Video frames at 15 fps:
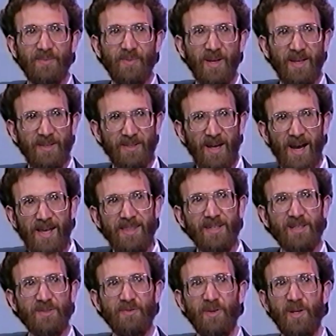I
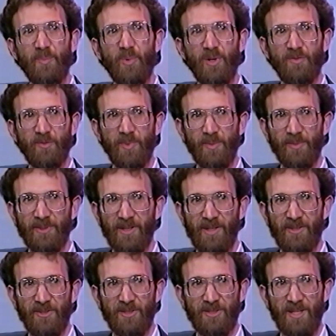think it's very important for people to
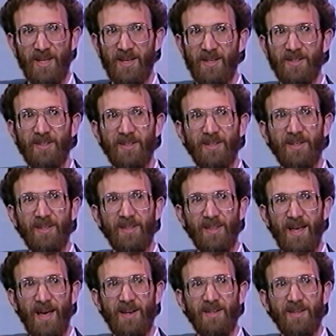understand
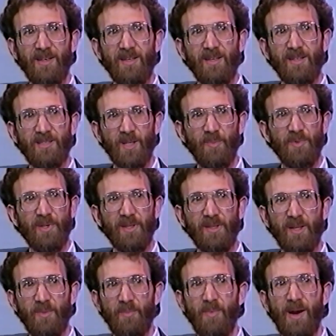that something
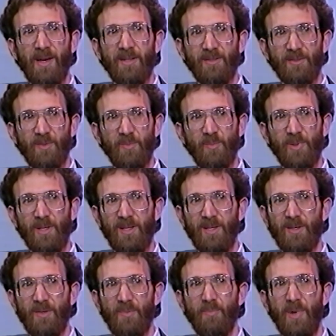that might
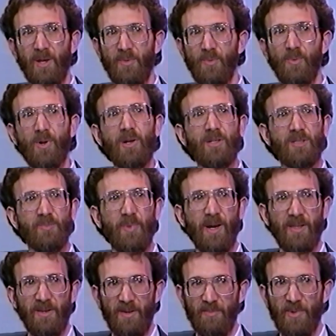be made worse
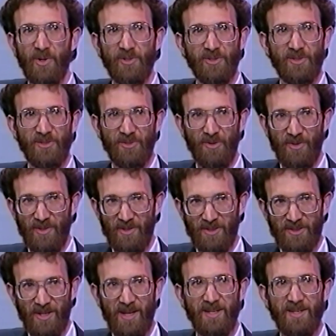by their emotions or their
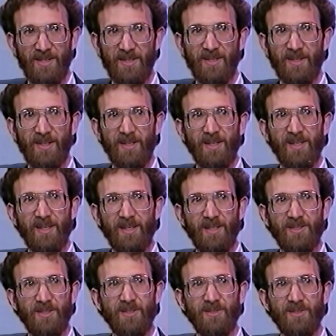psyche
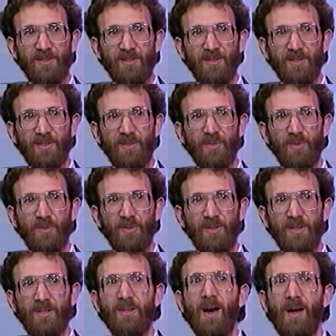isn't
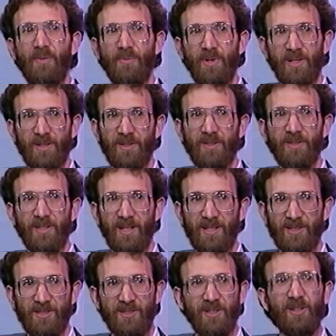not real. That
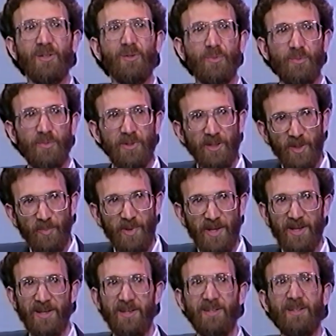it's still real
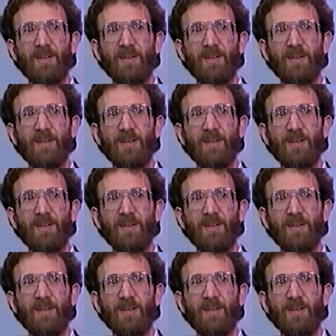pain.